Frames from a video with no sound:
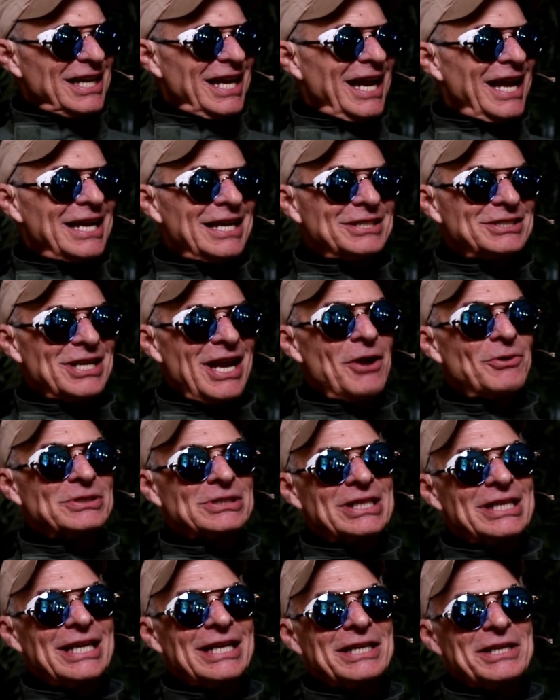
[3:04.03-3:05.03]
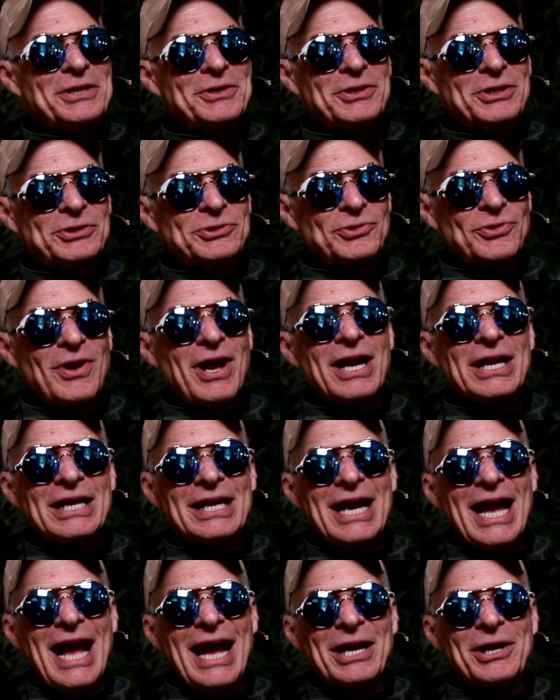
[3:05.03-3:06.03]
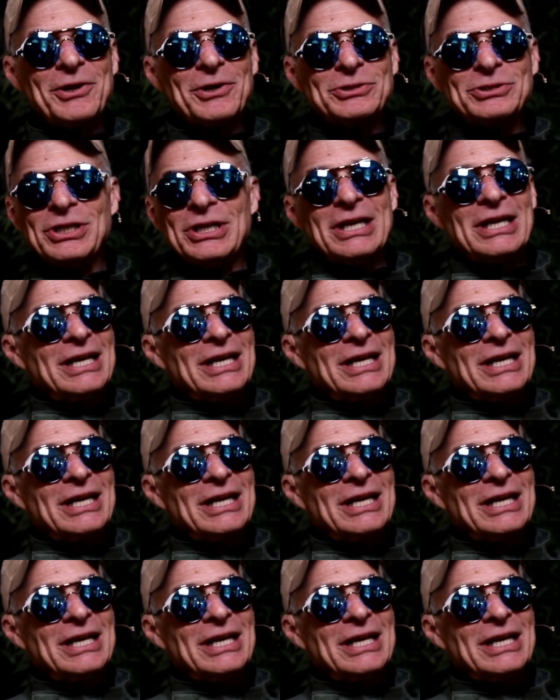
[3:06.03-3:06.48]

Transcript: And as I was getting in the truck, guy goes,